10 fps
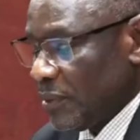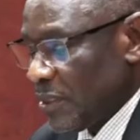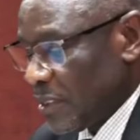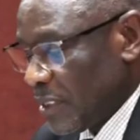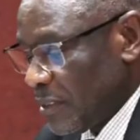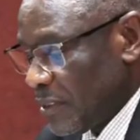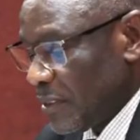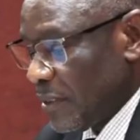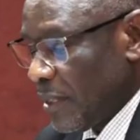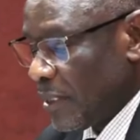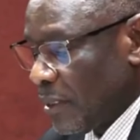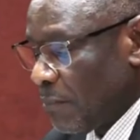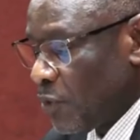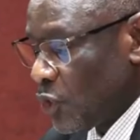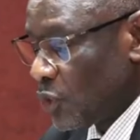States that a
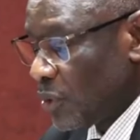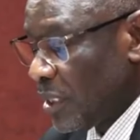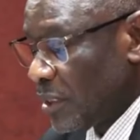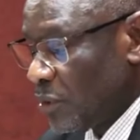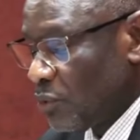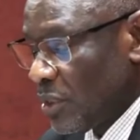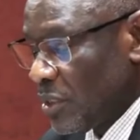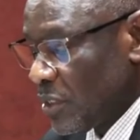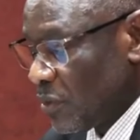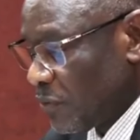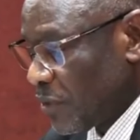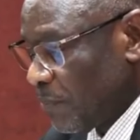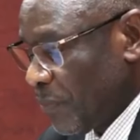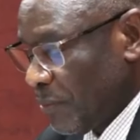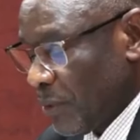motion dated 26th of
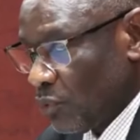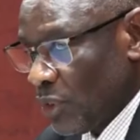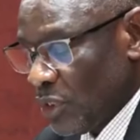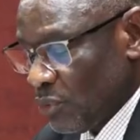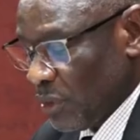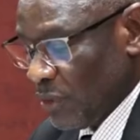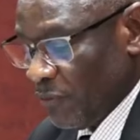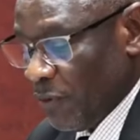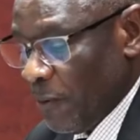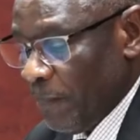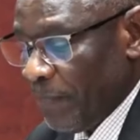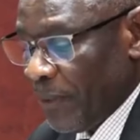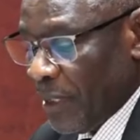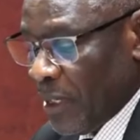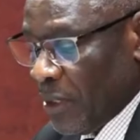September 2024
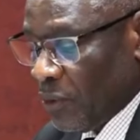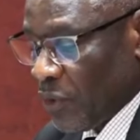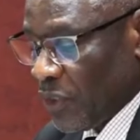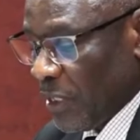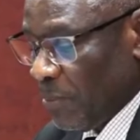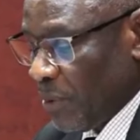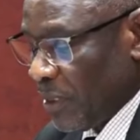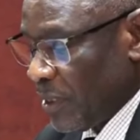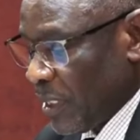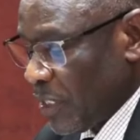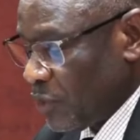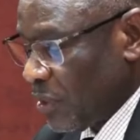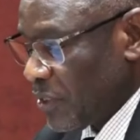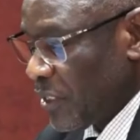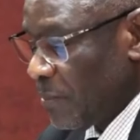was tabled in the
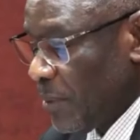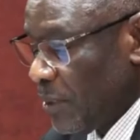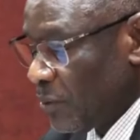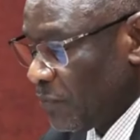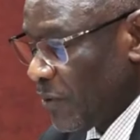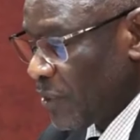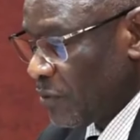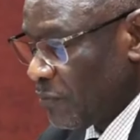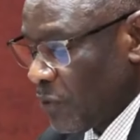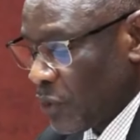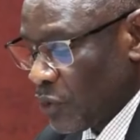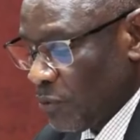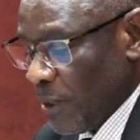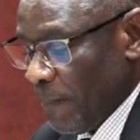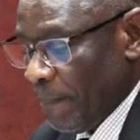National Assembly on 1st of
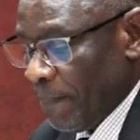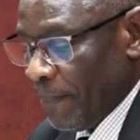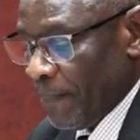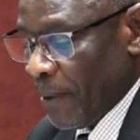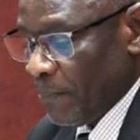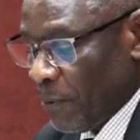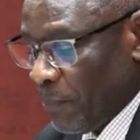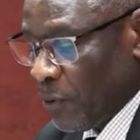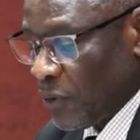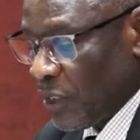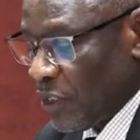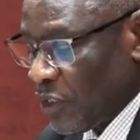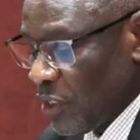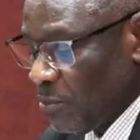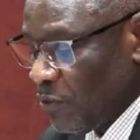October, proposing
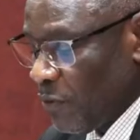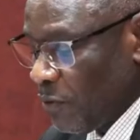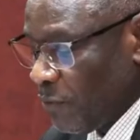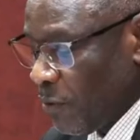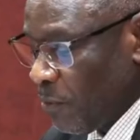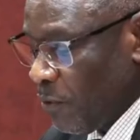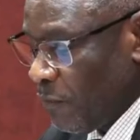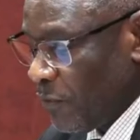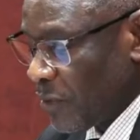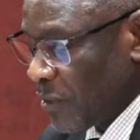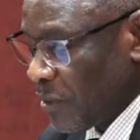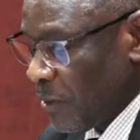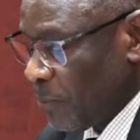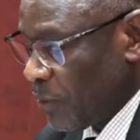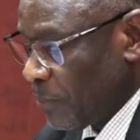his removal from office as
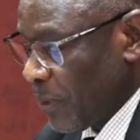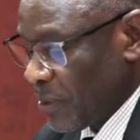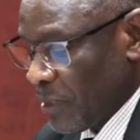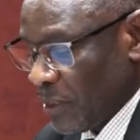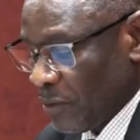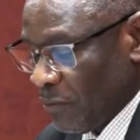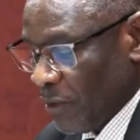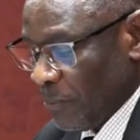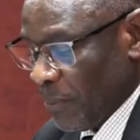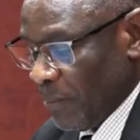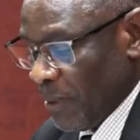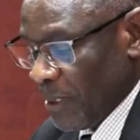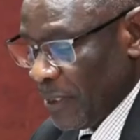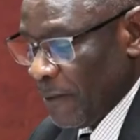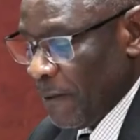Deputy President of the Republic
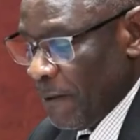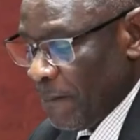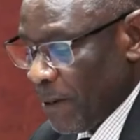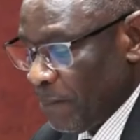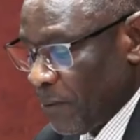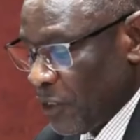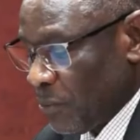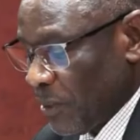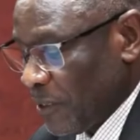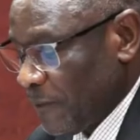by impeachment.